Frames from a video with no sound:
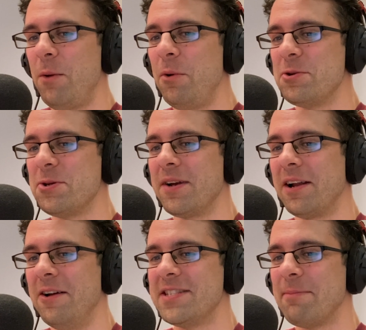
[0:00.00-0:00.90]
when we were doing
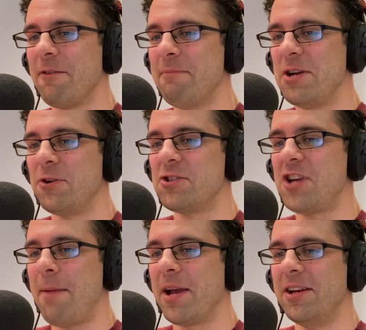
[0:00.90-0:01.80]
a close-up of Matrix
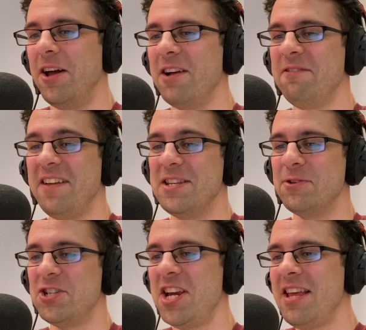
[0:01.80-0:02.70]
jamming a knife
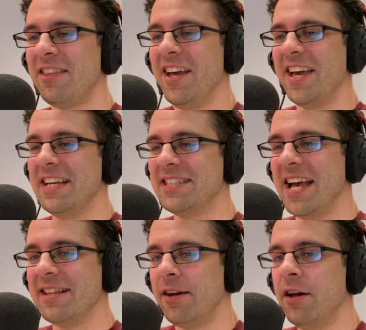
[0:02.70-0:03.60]
into a sheath, he
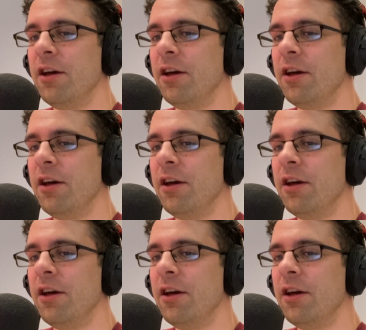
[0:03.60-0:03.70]
said,